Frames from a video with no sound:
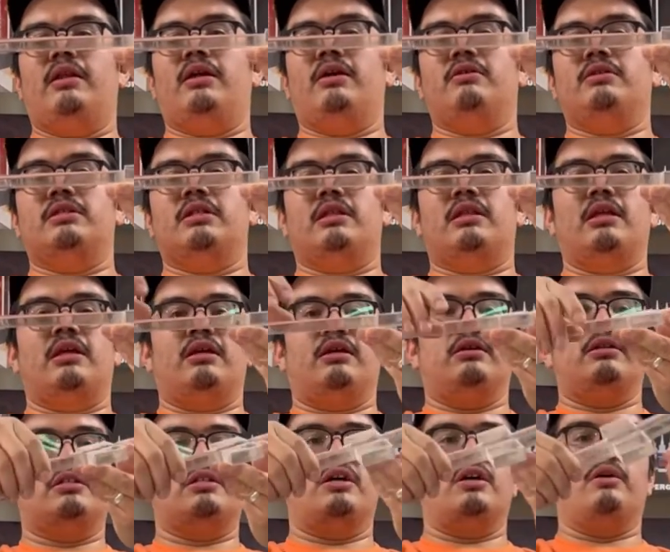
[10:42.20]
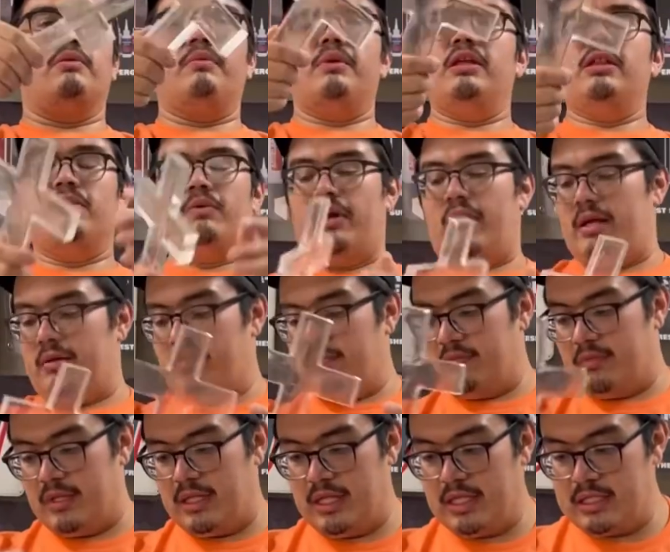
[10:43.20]
goes to thinner. So either way,
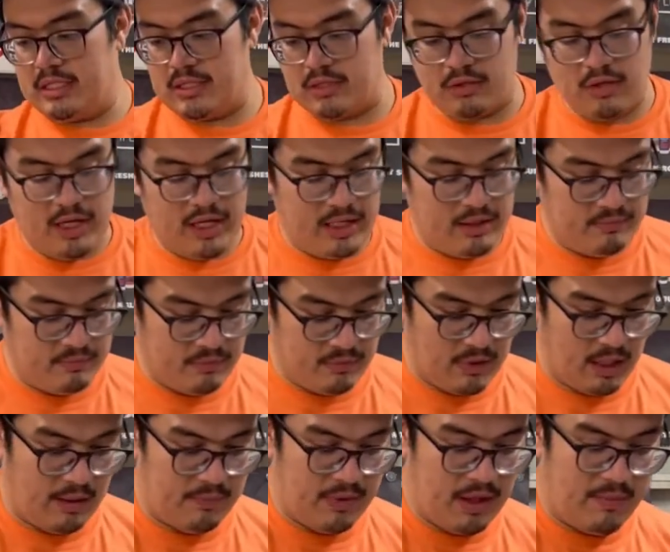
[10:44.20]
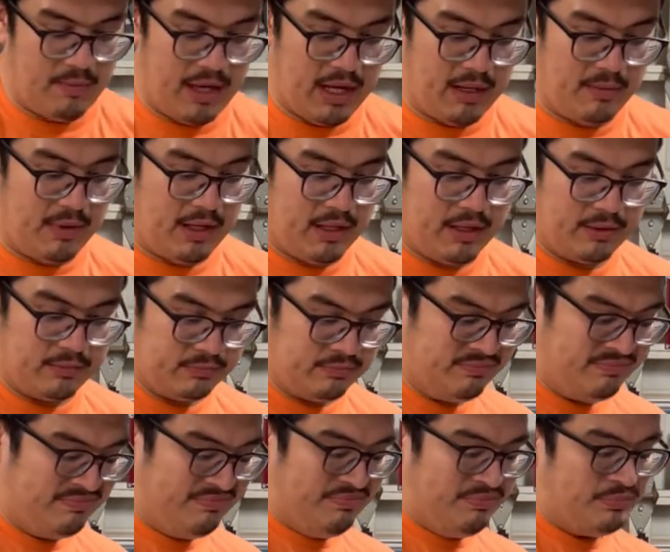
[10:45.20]
this is great. I'm not mad about it.
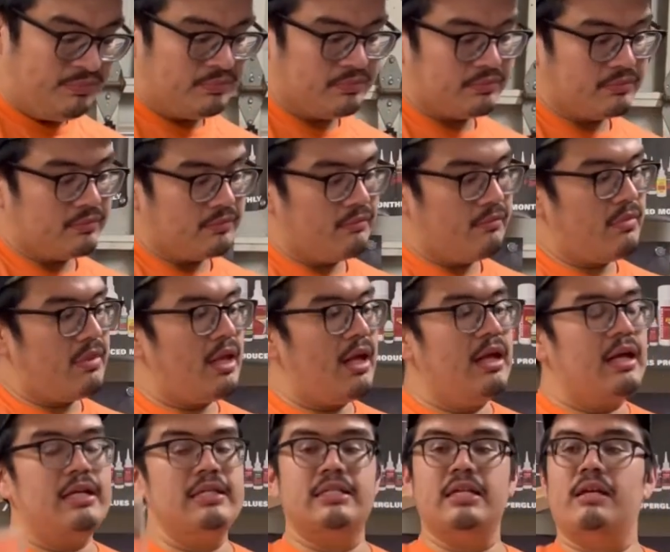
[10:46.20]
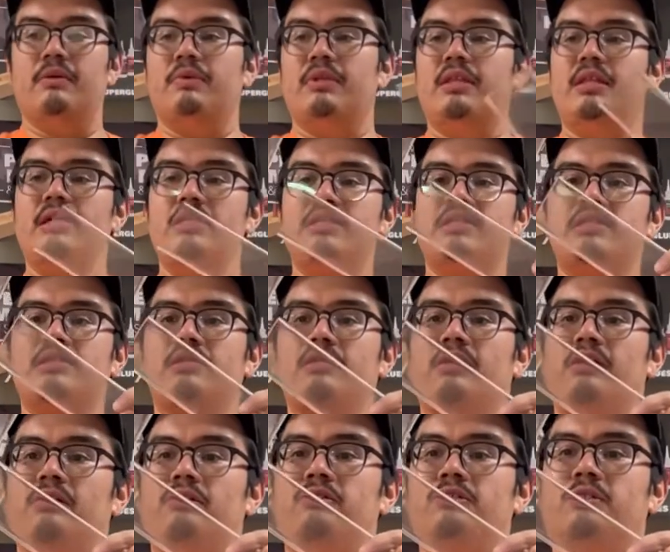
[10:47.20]
Like I said, with this,
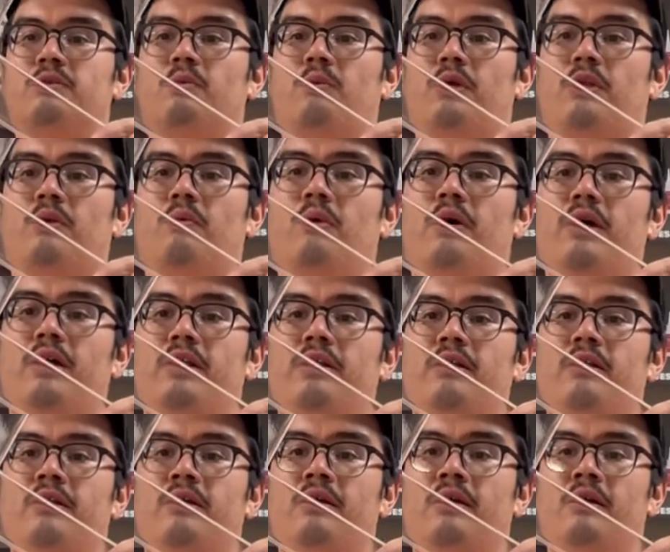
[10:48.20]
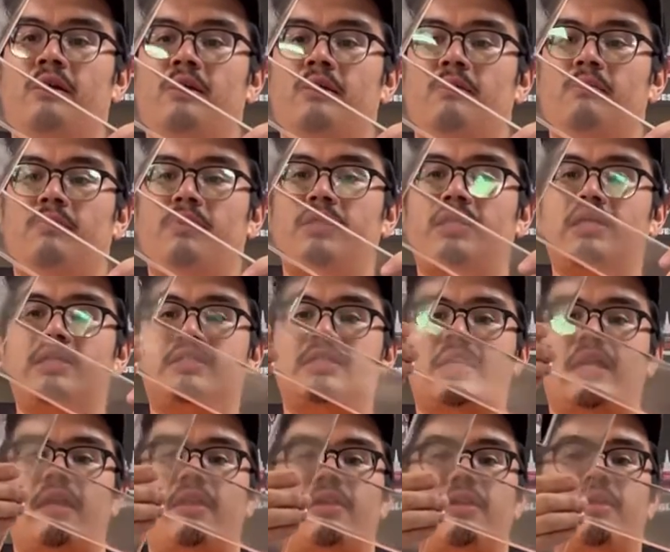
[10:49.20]
I'll do some one-to-one, put that
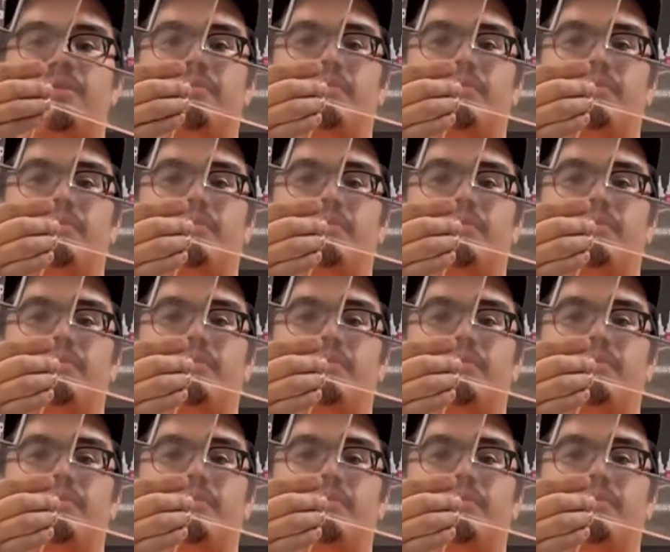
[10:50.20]
together,